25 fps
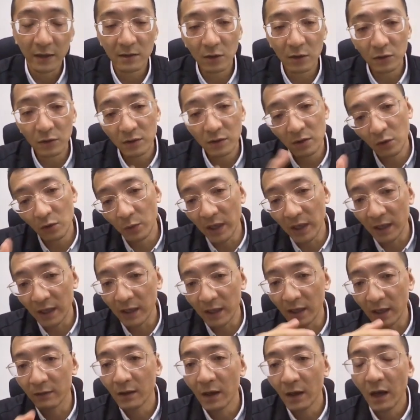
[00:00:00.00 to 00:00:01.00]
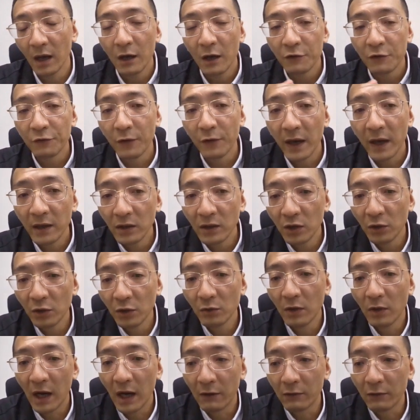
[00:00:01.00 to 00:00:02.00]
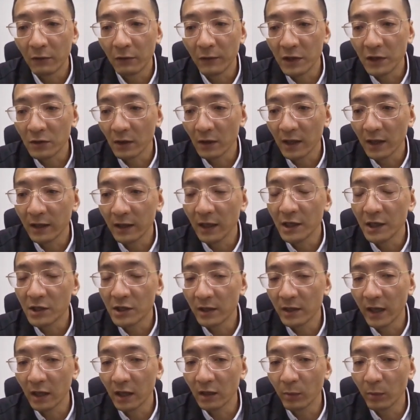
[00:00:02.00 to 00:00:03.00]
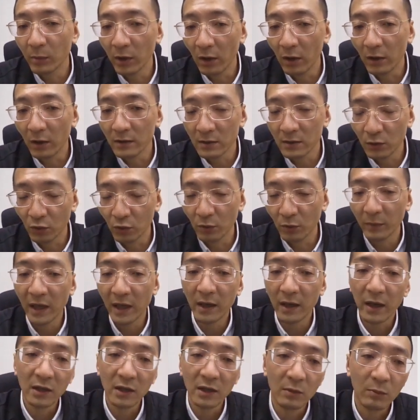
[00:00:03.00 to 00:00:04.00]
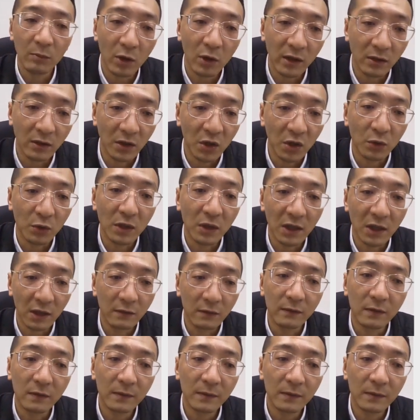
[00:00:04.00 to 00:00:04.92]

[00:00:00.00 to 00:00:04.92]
So we can fine-tune our visualization and plots to make it more intuitive.